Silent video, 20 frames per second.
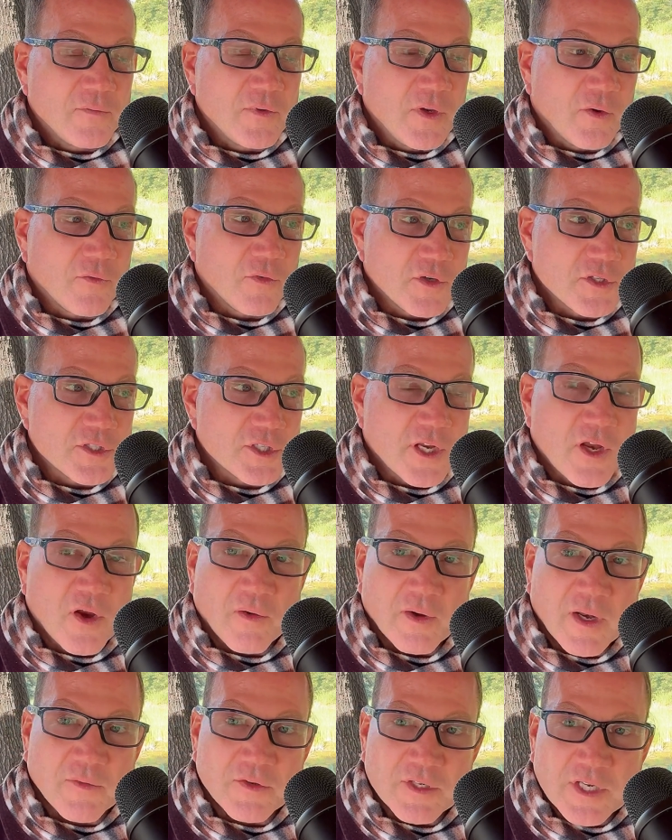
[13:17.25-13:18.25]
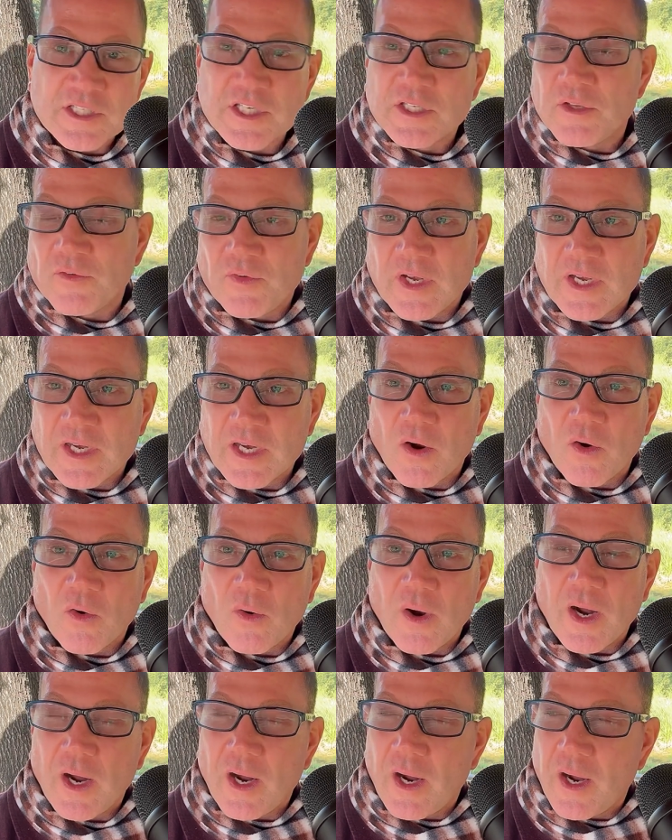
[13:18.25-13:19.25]
For security. It's in the
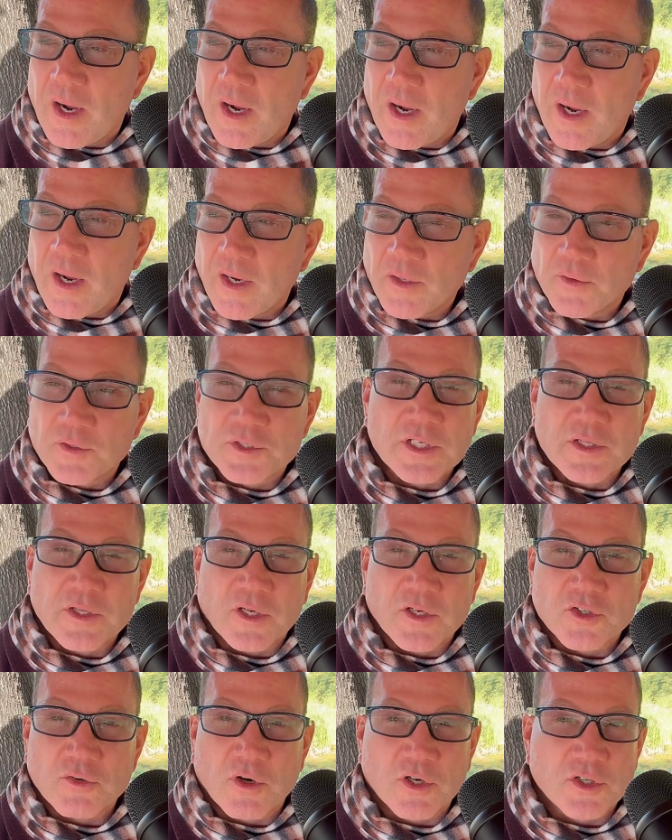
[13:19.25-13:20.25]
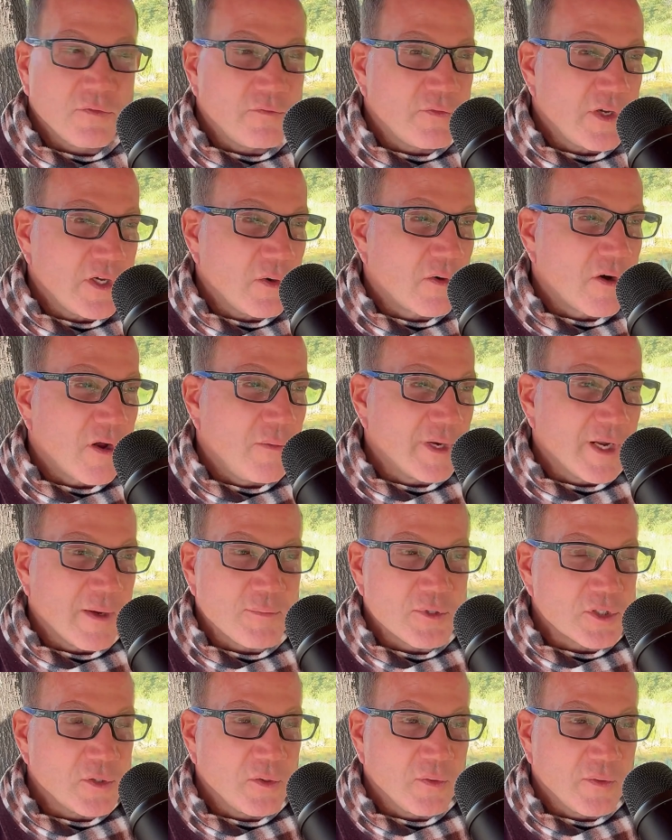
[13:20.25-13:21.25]
video. You'll see the construction video coming
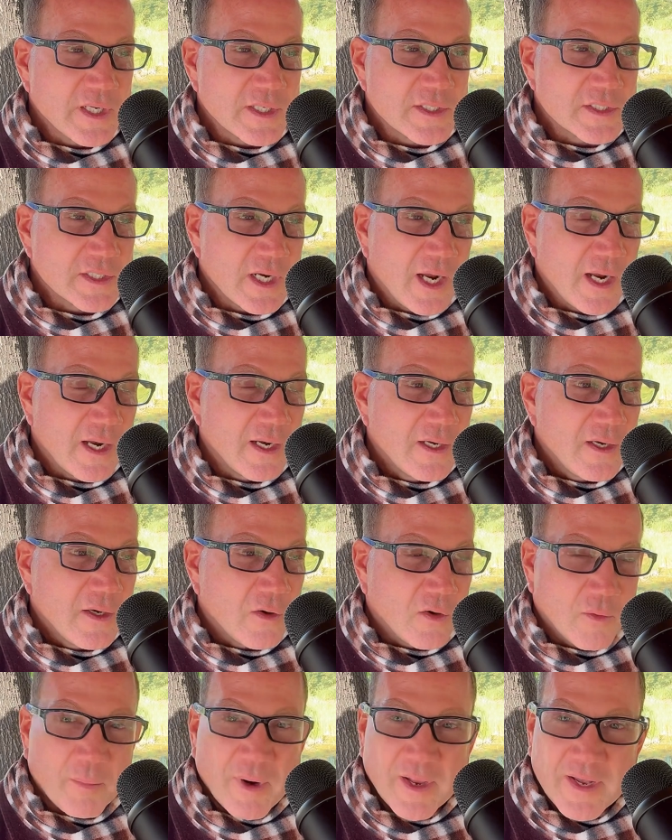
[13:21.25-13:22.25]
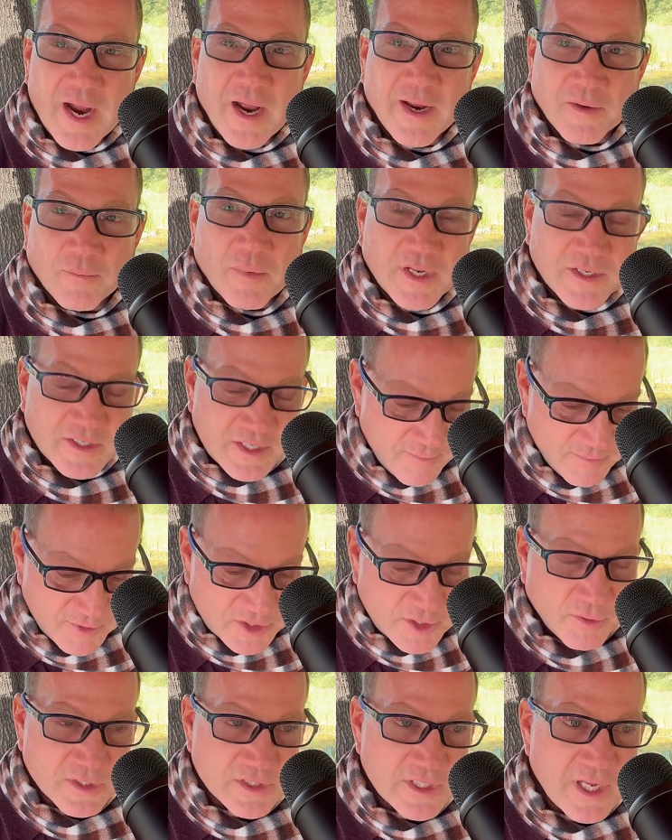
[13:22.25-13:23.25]
up soon. It's or by the time
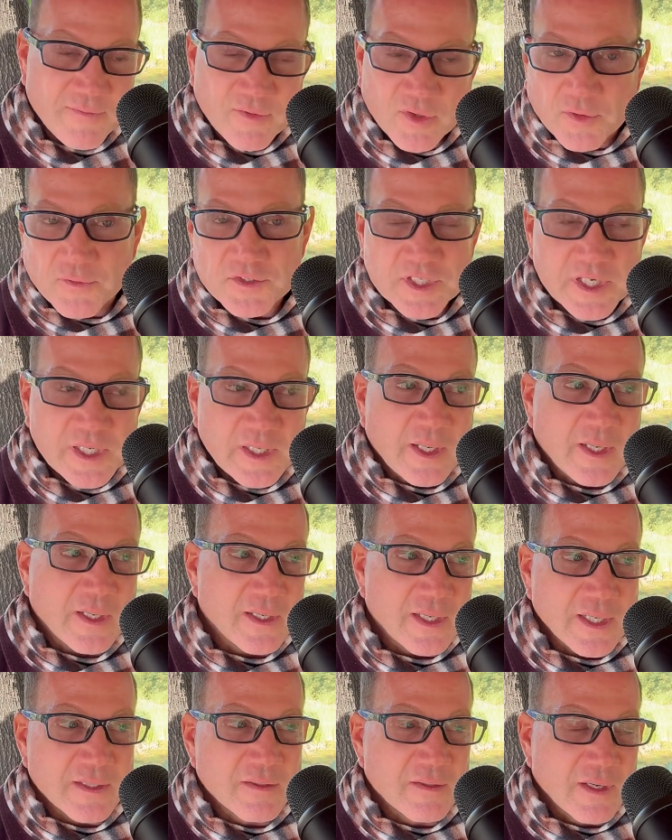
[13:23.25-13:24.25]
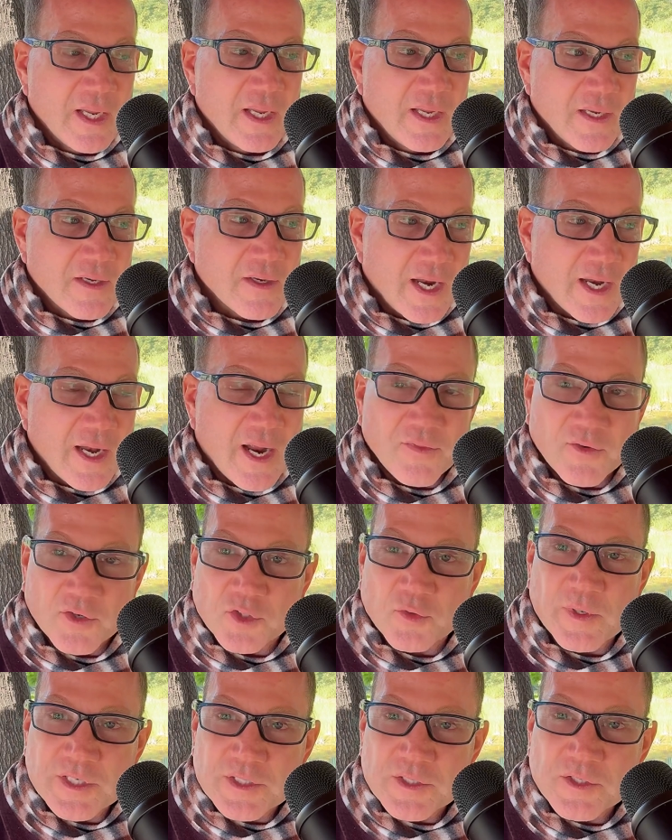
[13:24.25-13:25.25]
this goes live, you'll have seen it.
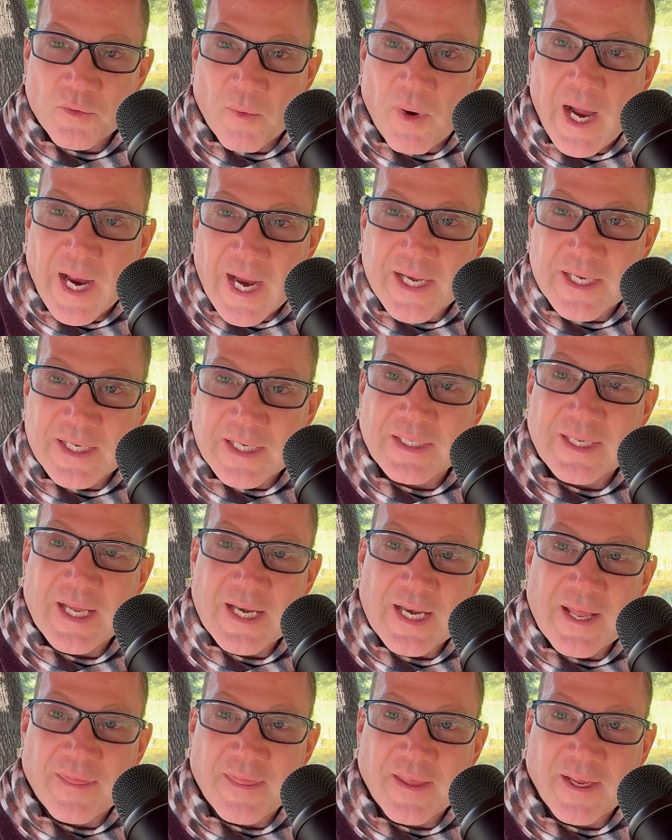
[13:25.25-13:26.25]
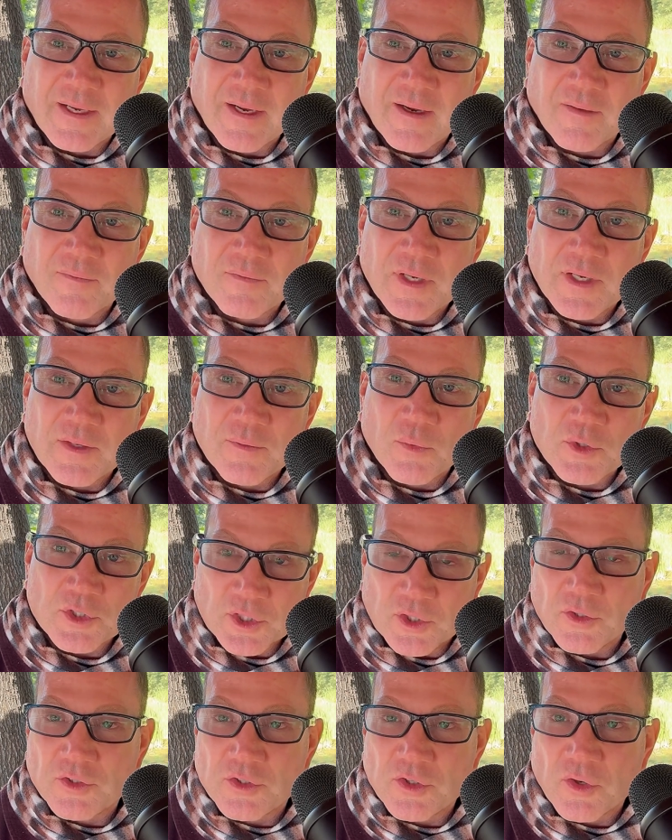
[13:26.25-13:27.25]
There's reasons why I did that, and I think it was a
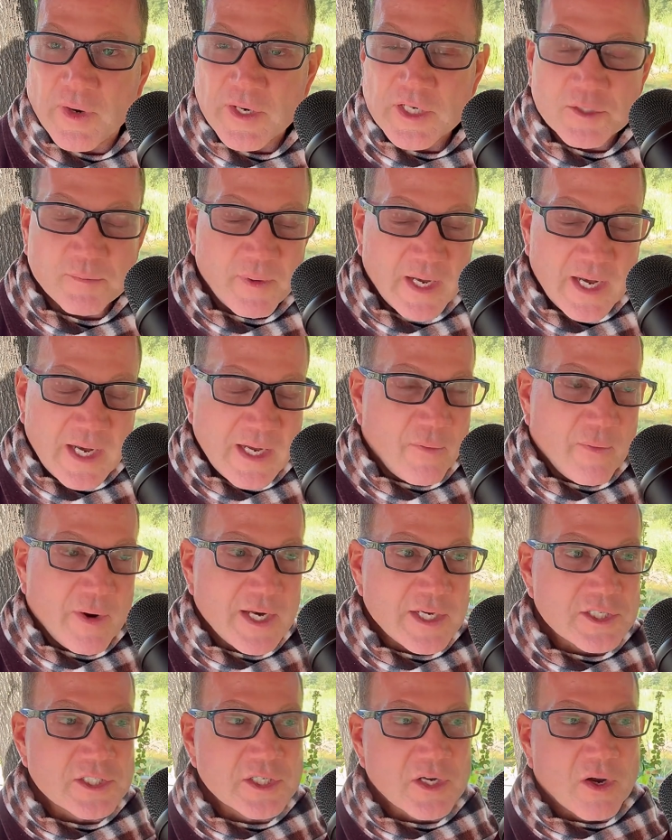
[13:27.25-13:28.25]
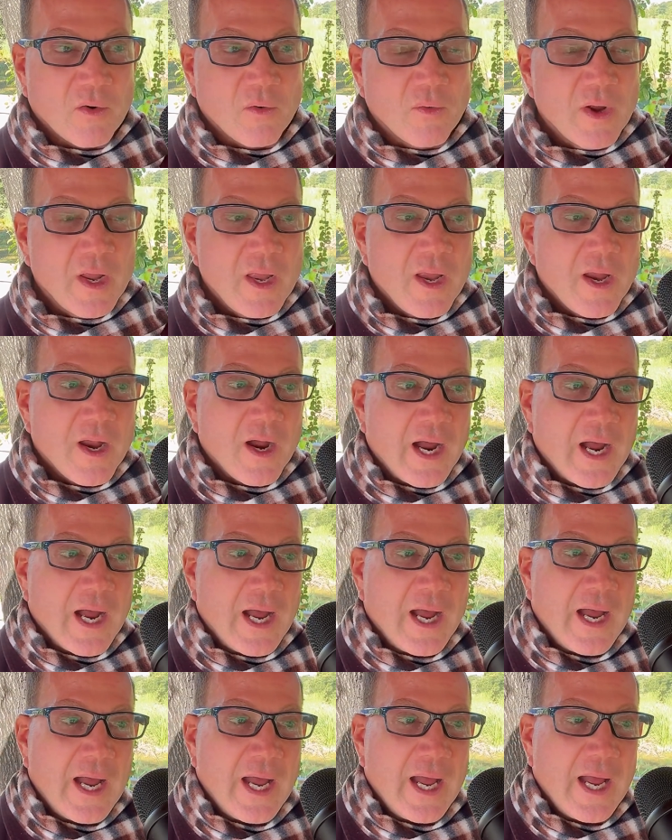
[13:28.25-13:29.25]
good choice. But anyway, so
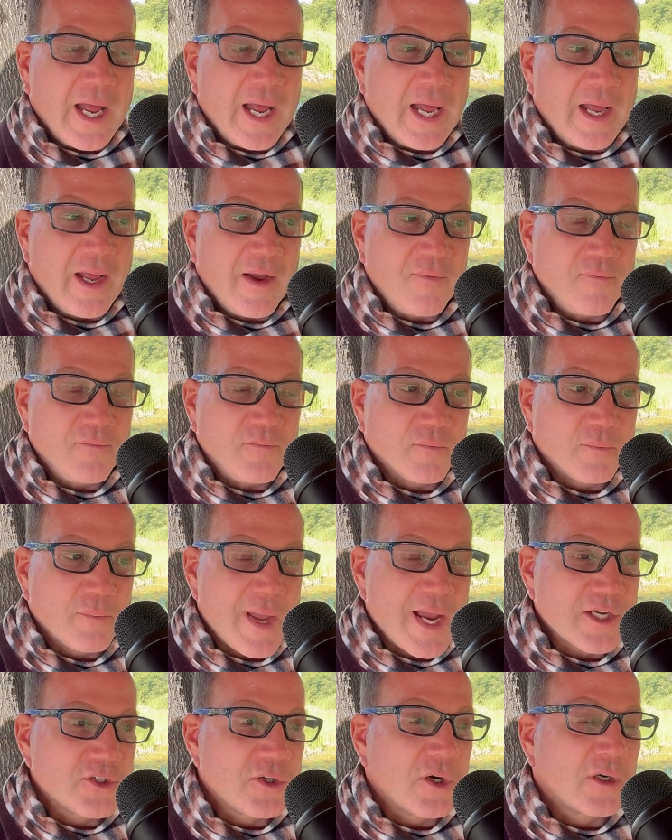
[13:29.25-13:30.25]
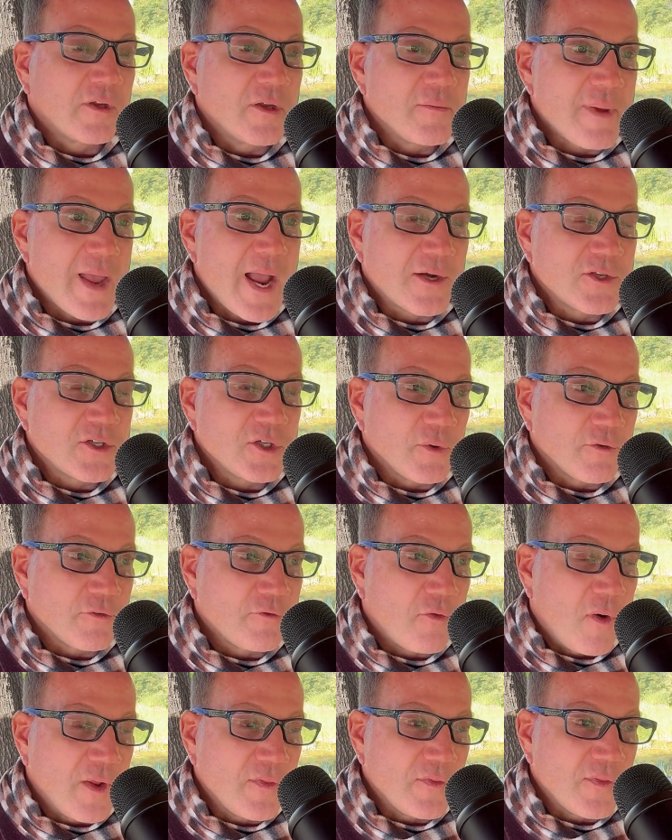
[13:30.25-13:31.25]
circling back to with
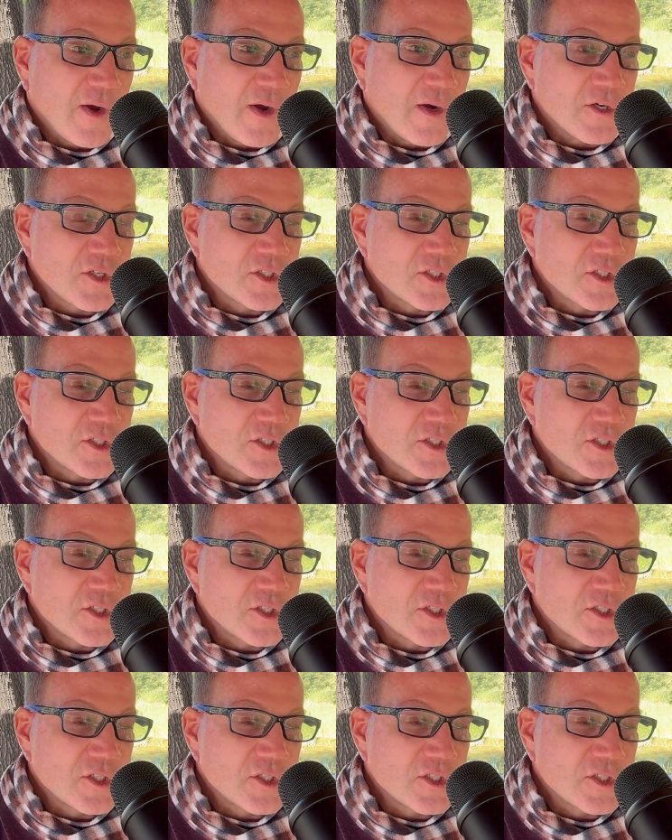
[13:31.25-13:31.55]
Fawn there.